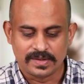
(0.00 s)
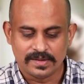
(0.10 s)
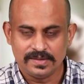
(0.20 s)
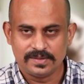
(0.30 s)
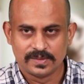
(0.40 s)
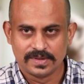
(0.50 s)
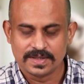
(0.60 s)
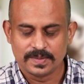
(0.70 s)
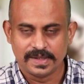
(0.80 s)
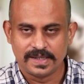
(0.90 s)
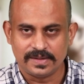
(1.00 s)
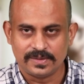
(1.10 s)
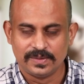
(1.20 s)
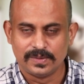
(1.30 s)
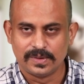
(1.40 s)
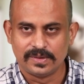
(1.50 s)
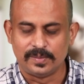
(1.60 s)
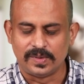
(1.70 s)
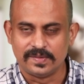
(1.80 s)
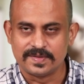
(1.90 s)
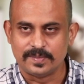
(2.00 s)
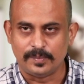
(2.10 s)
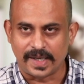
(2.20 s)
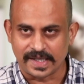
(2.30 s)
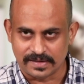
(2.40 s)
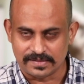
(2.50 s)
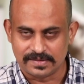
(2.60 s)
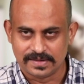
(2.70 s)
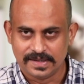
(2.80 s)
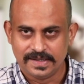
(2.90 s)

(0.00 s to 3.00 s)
here through this we get to know Lomov's mind